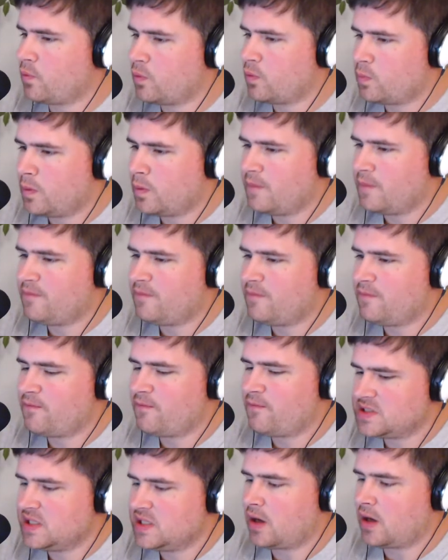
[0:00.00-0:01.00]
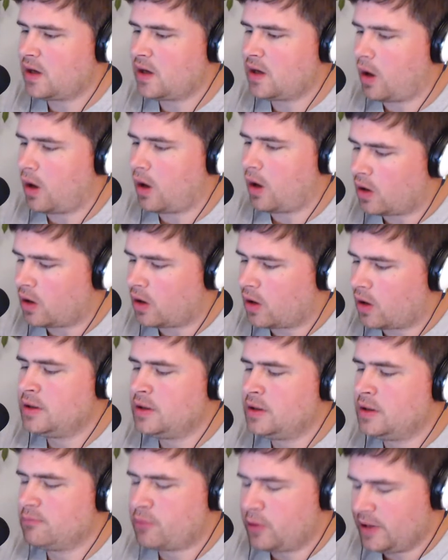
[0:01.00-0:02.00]
we first did our
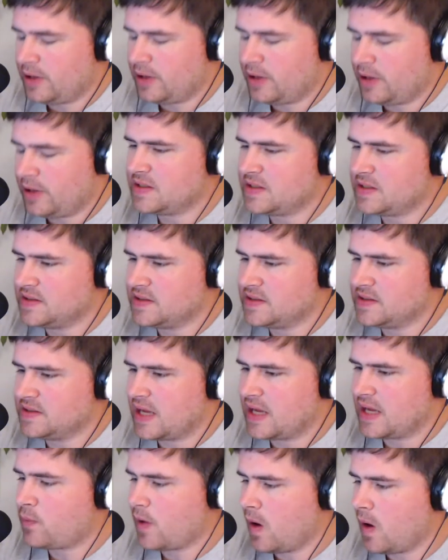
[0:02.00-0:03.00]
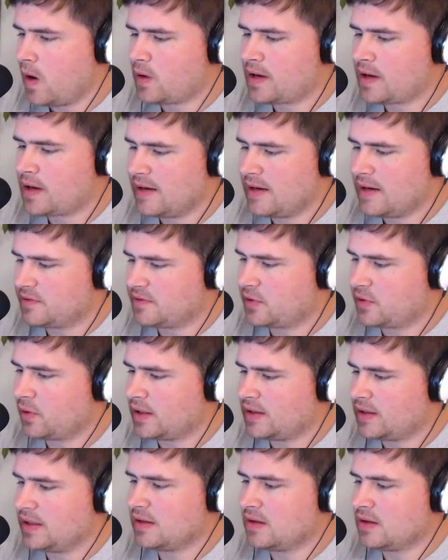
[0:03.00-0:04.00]
predictions, I think we all kind of
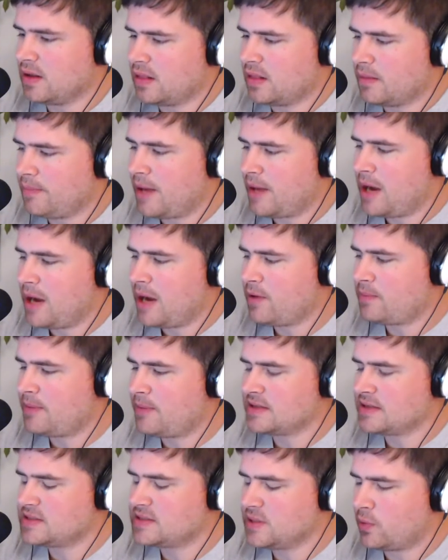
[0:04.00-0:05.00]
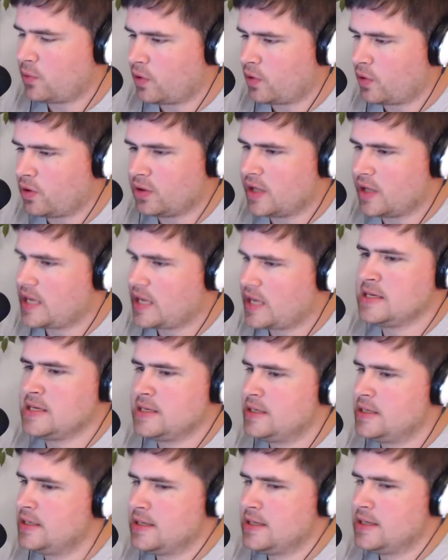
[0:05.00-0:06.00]
agreed that the bye week being so early,
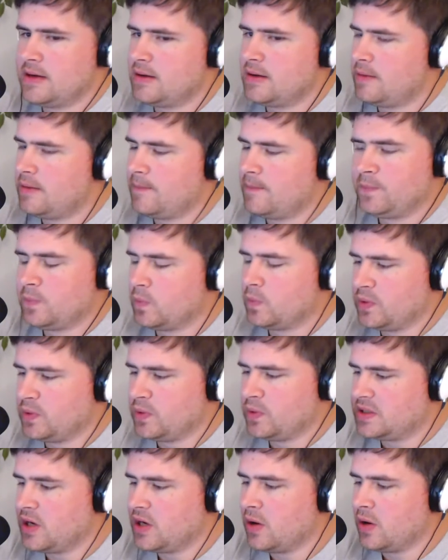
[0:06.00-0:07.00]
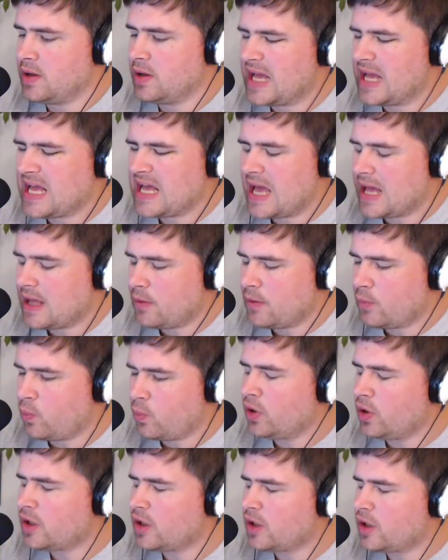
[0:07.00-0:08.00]

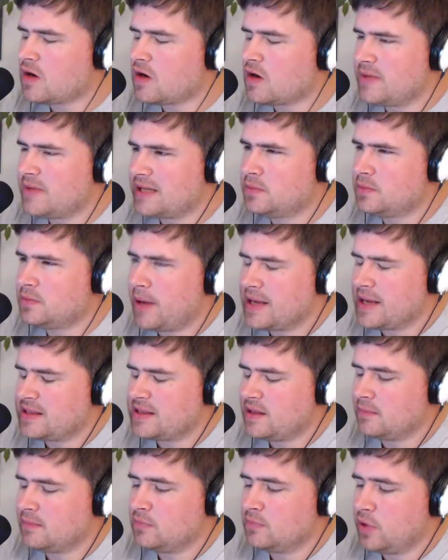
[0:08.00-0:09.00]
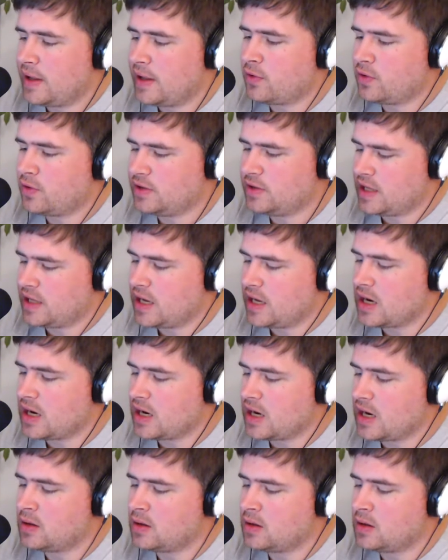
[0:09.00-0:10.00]
will it come back to bite them later in the
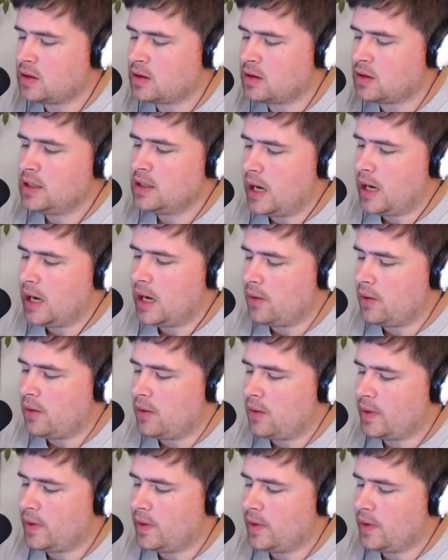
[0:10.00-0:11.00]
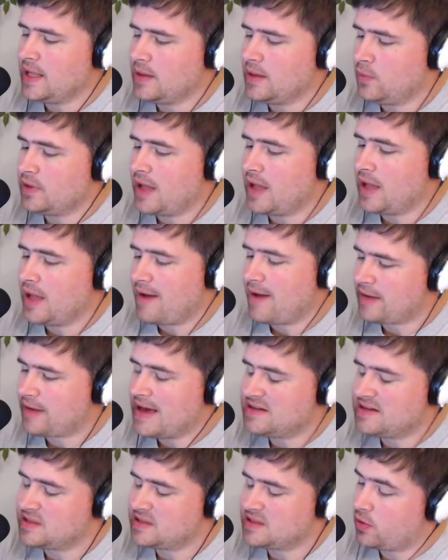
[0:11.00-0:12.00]
year when they have
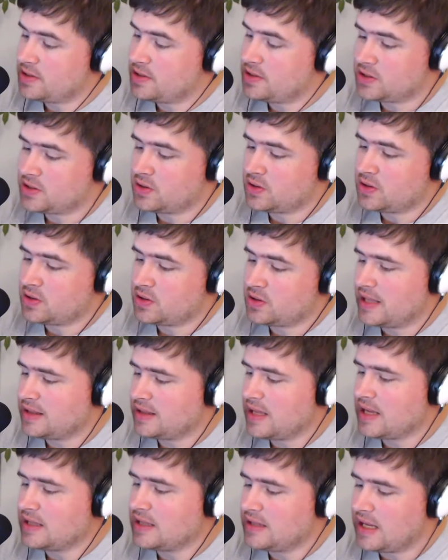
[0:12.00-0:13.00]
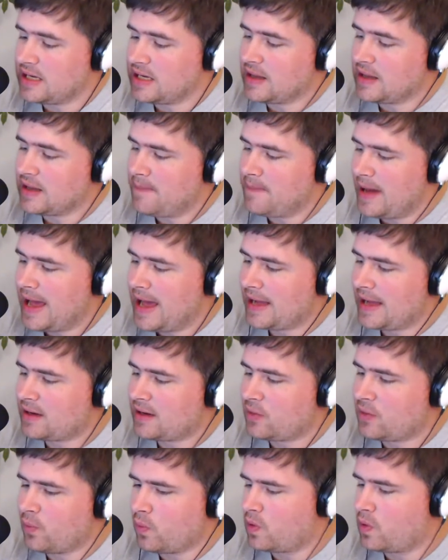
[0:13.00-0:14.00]
guys that are injured that they need to get back,
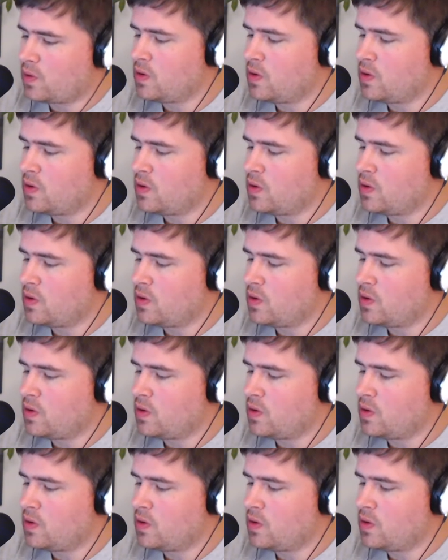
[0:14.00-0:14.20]
or